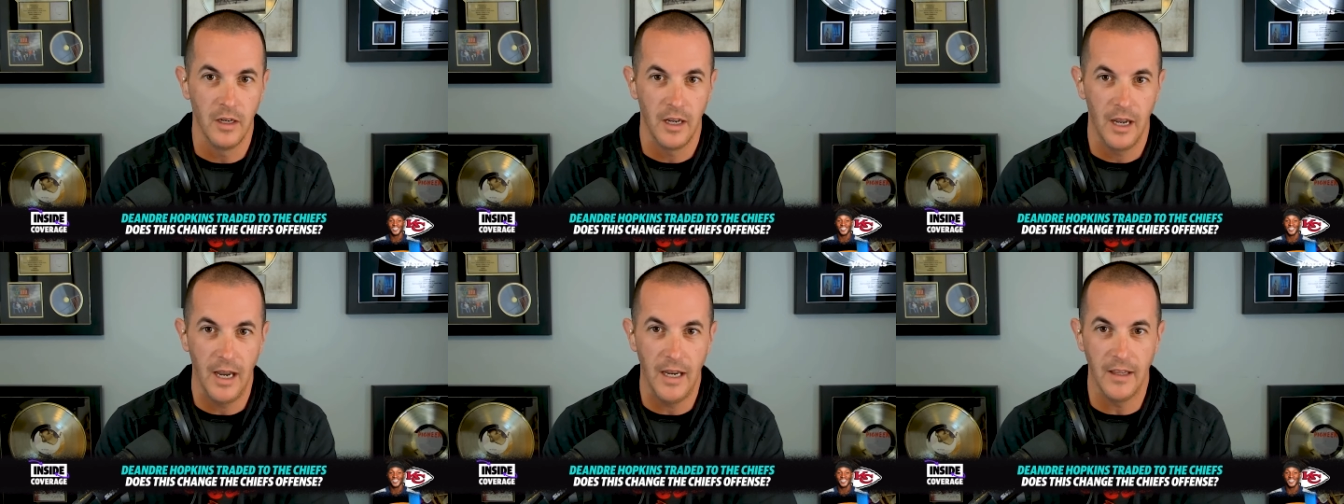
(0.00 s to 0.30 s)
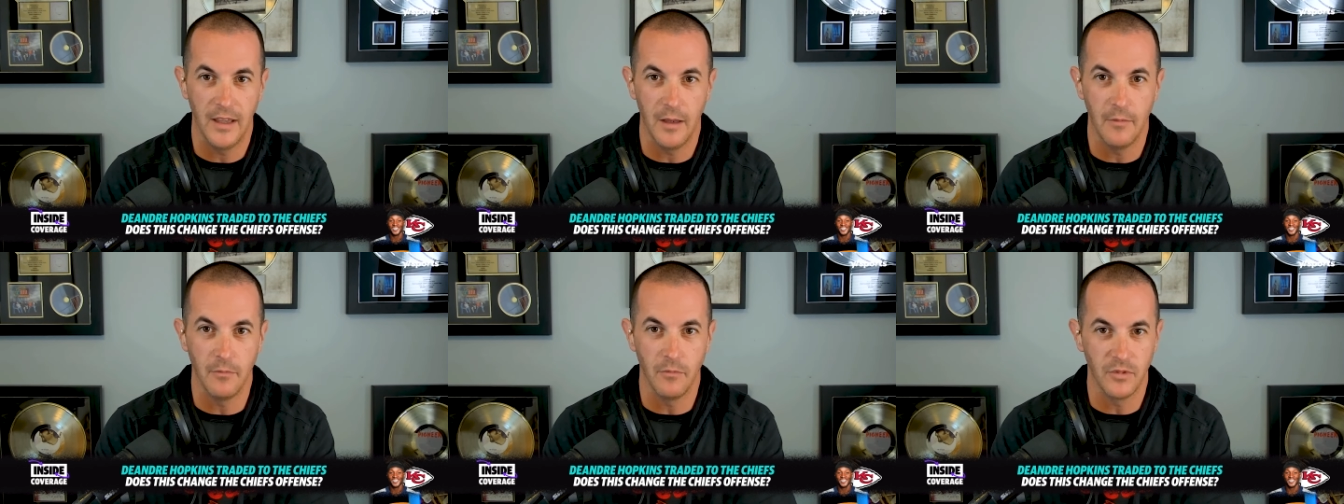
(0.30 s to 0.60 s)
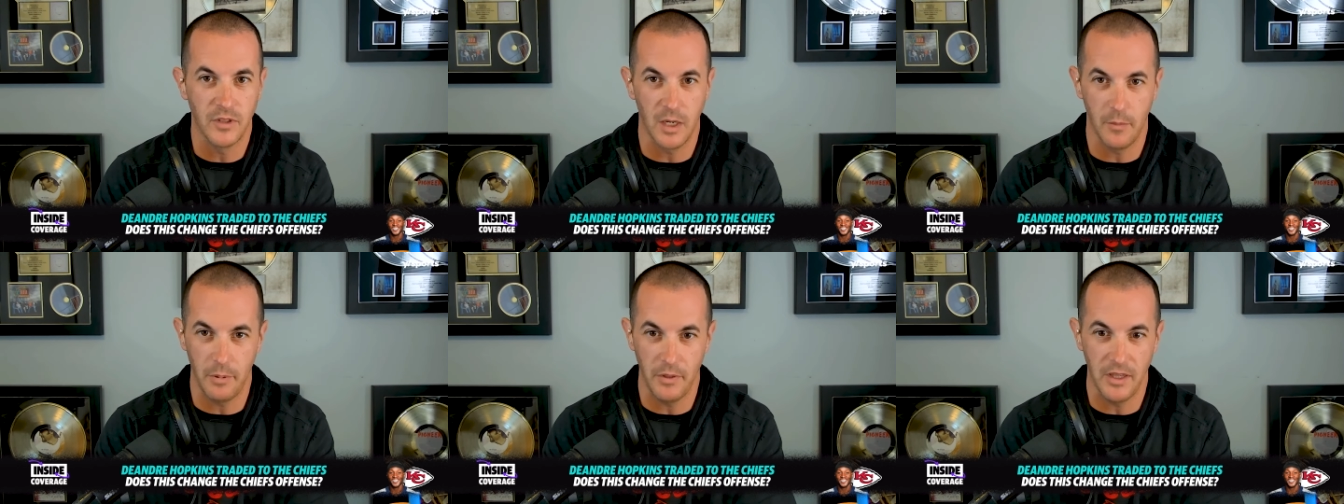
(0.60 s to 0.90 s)
hey,
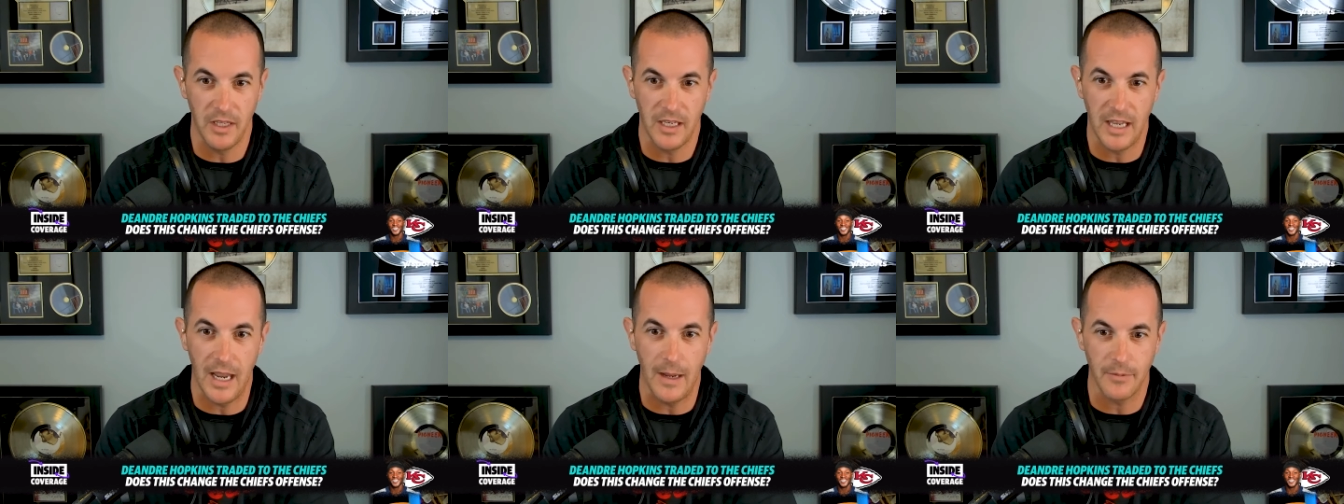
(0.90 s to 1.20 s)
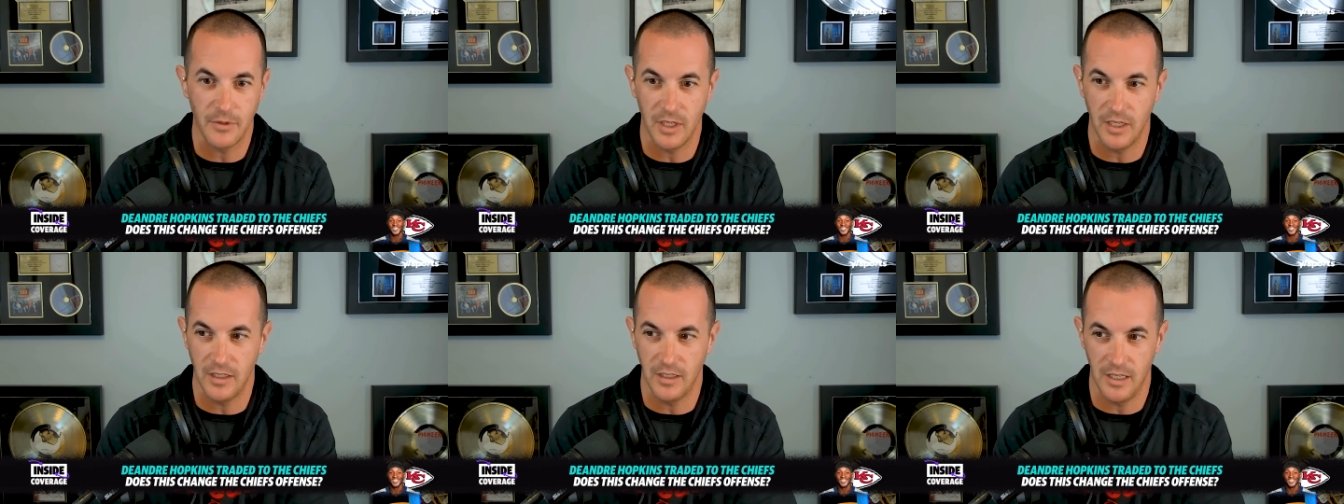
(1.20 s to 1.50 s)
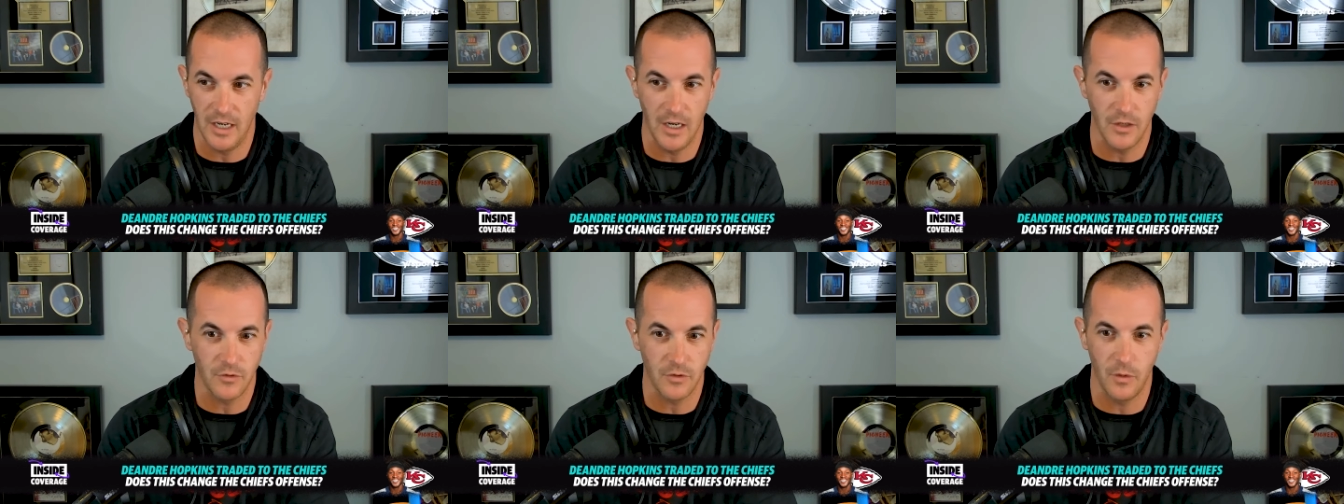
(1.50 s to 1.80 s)
them tipping the cap saying
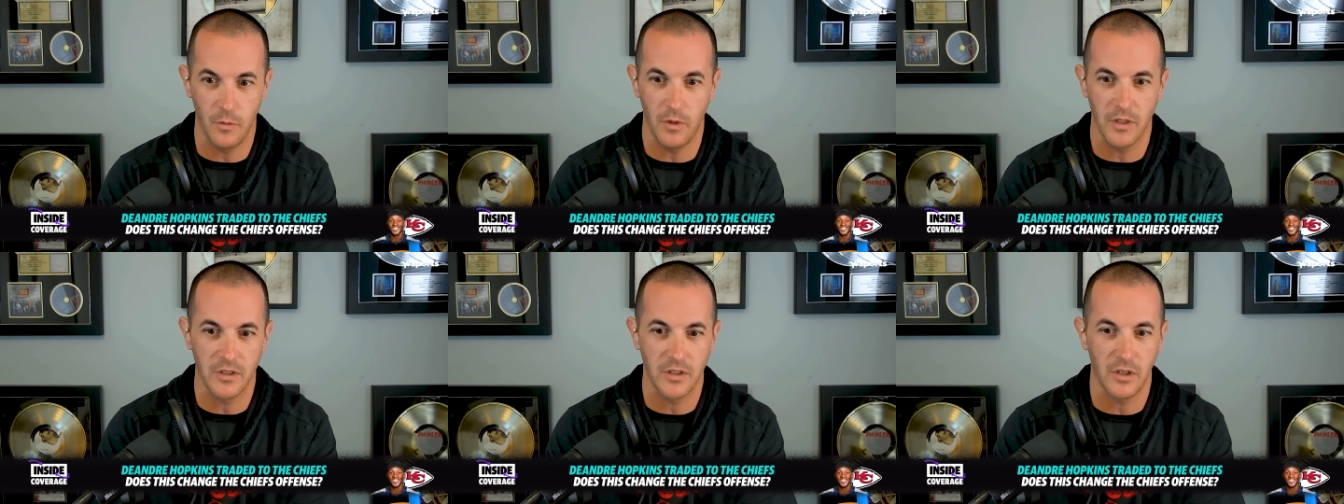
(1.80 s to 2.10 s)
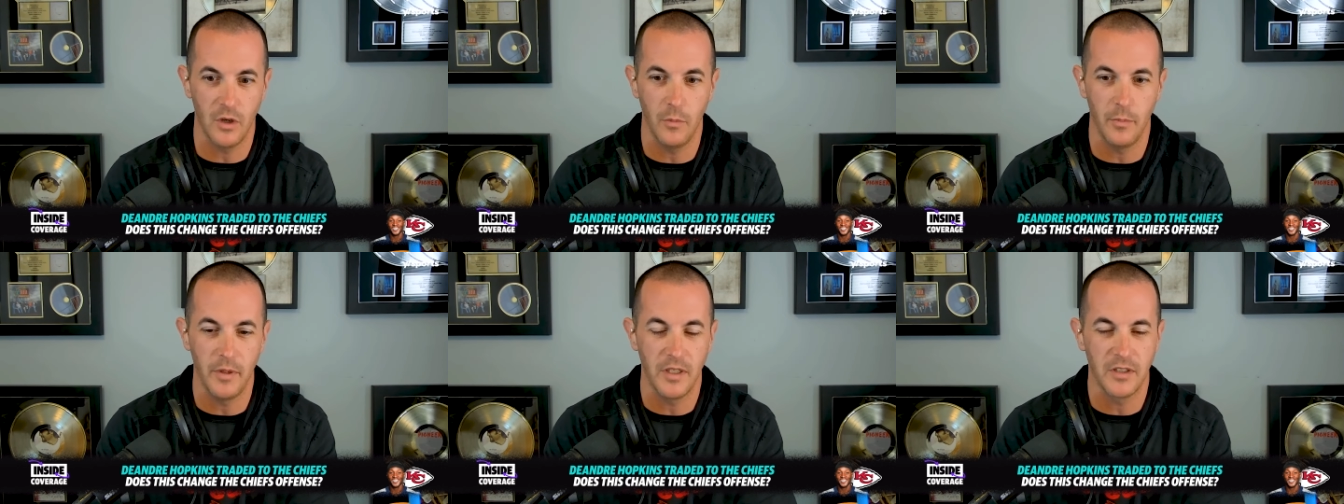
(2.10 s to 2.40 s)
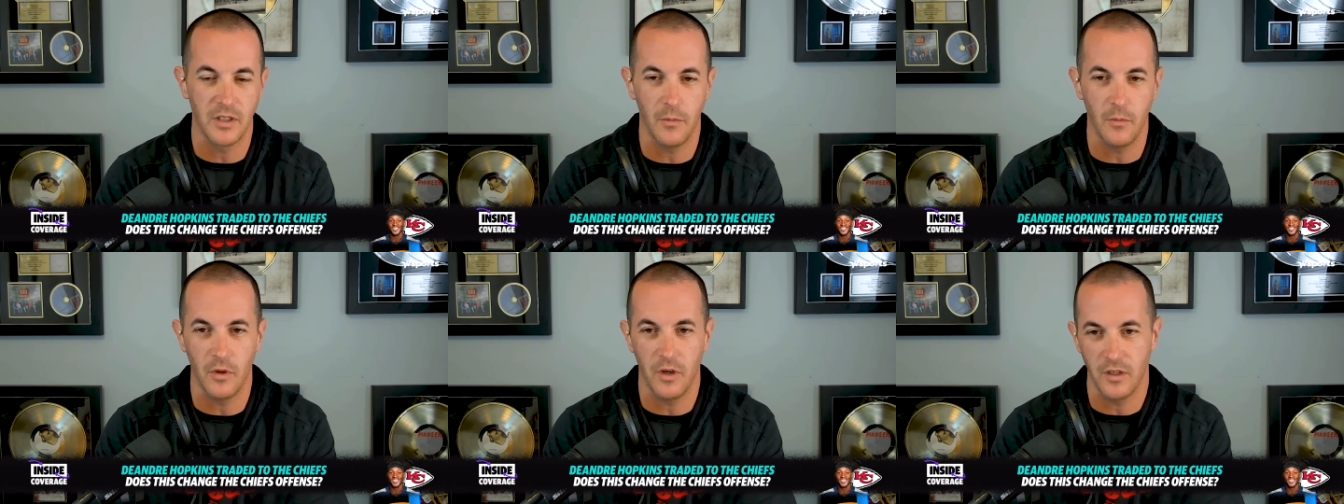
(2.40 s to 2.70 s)
DeAndre wants to go be
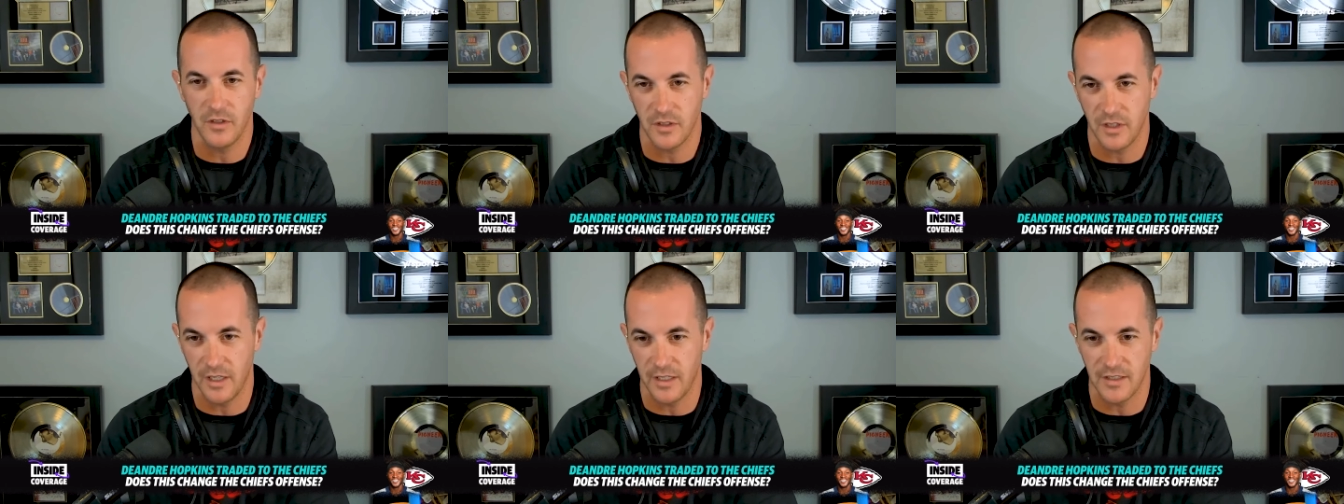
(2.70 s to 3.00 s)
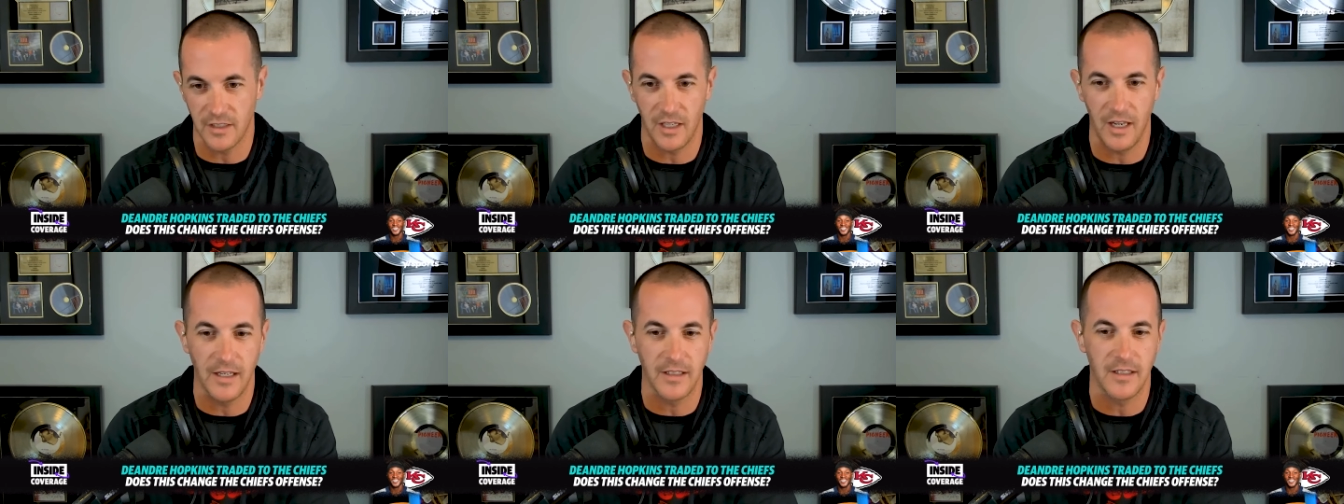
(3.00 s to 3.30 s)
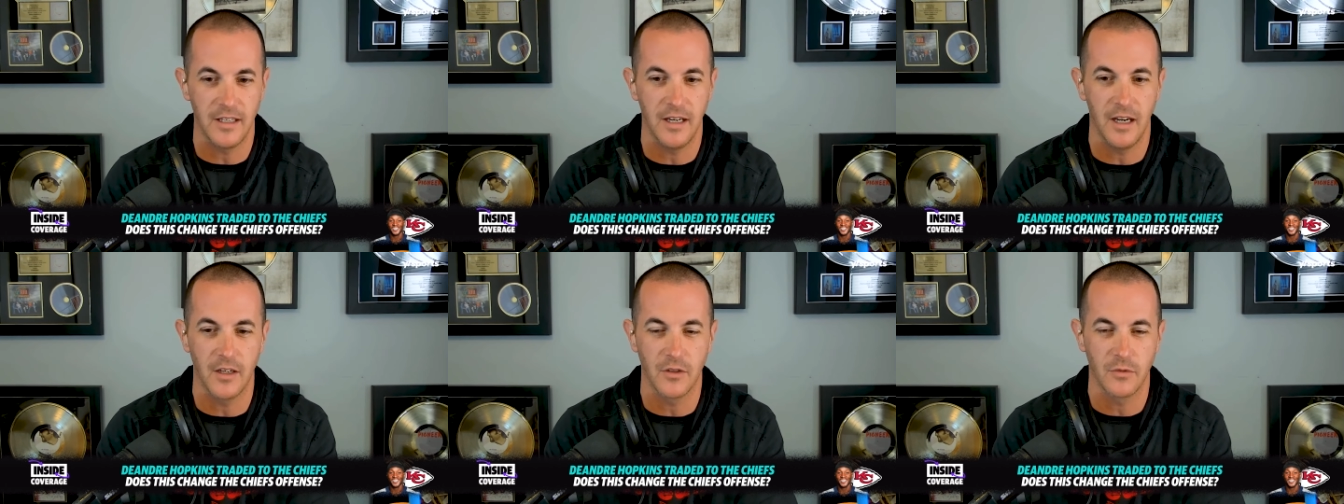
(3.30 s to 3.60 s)
somewhere else. Let's let
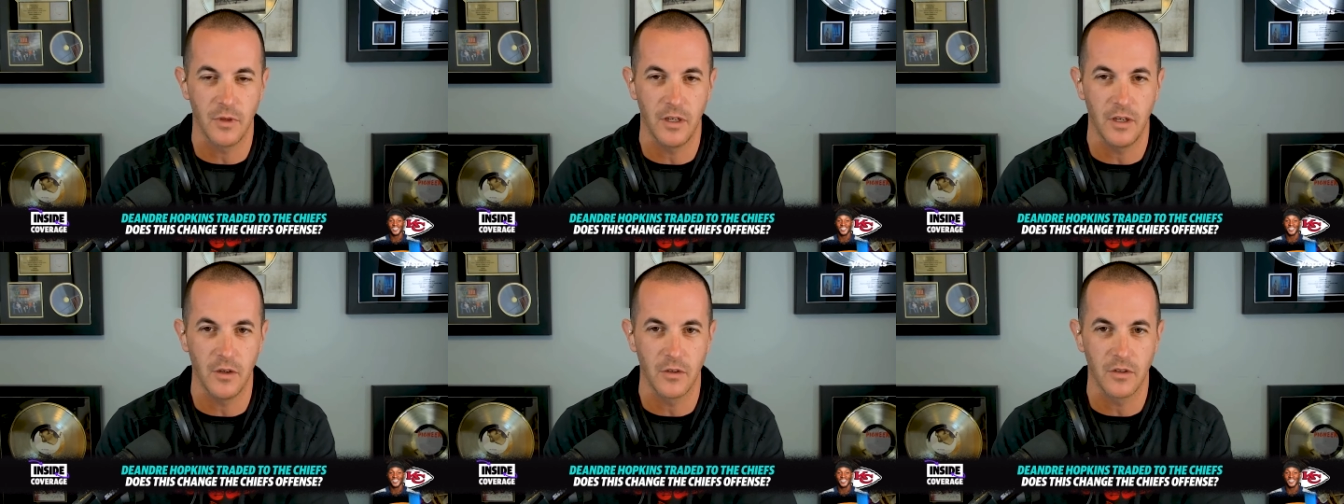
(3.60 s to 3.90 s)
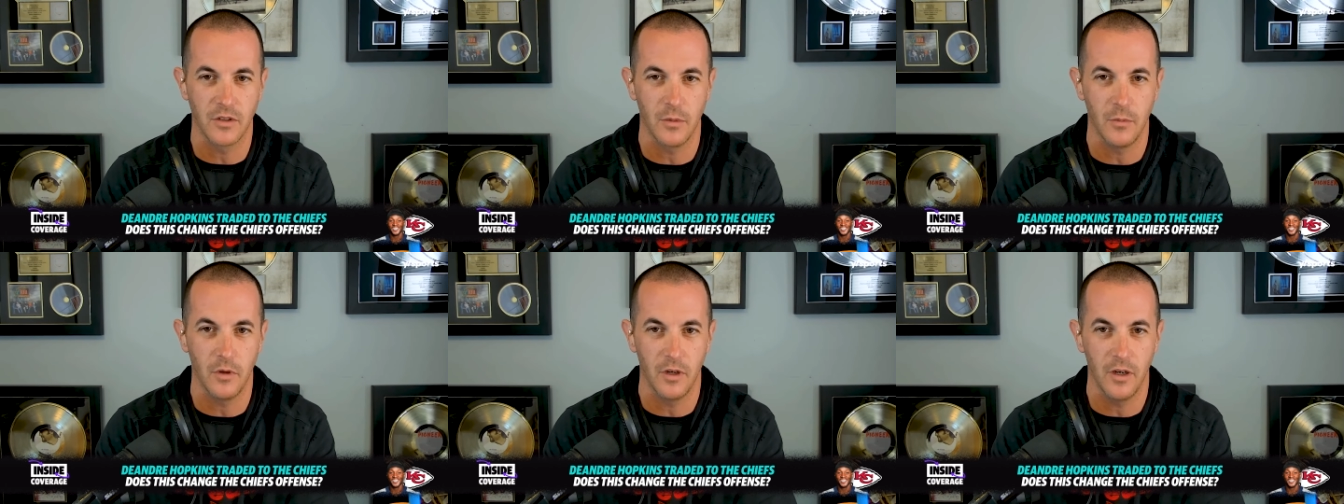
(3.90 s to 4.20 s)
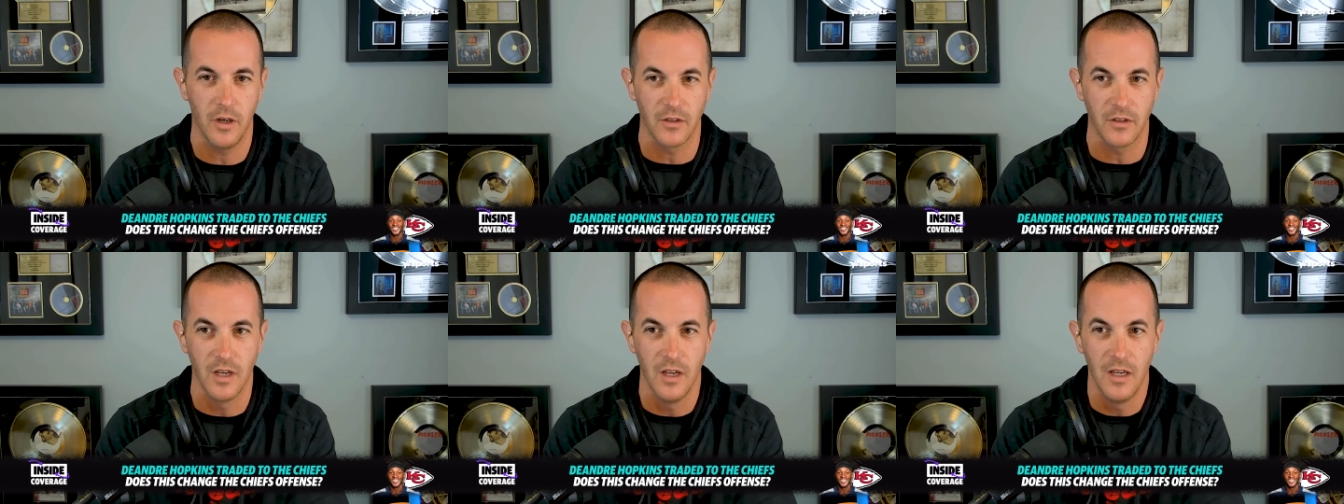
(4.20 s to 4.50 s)
DeAndre go somewhere
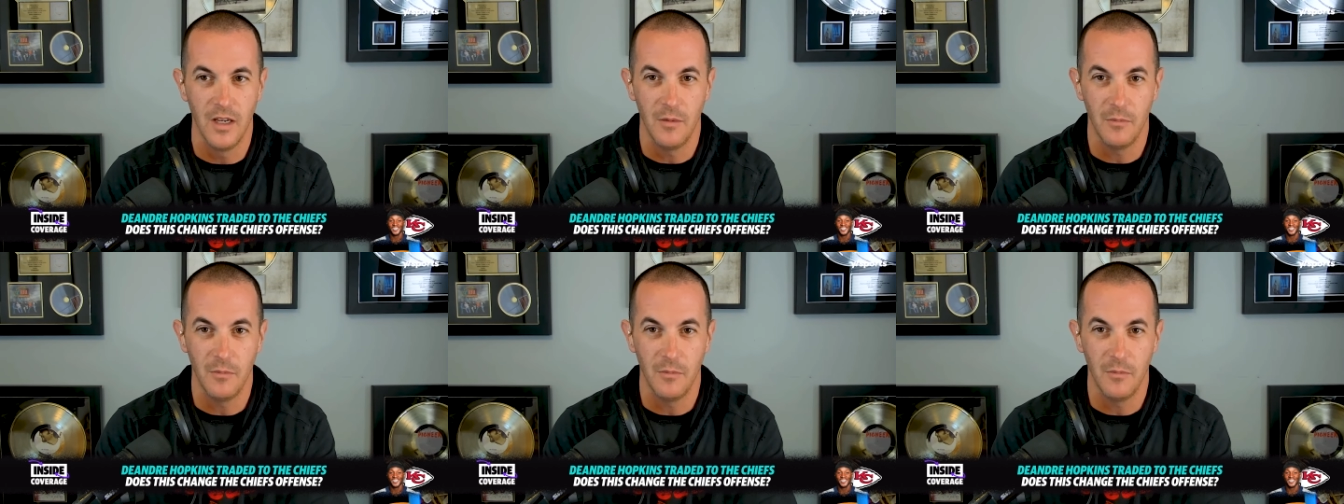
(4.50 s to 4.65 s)
else.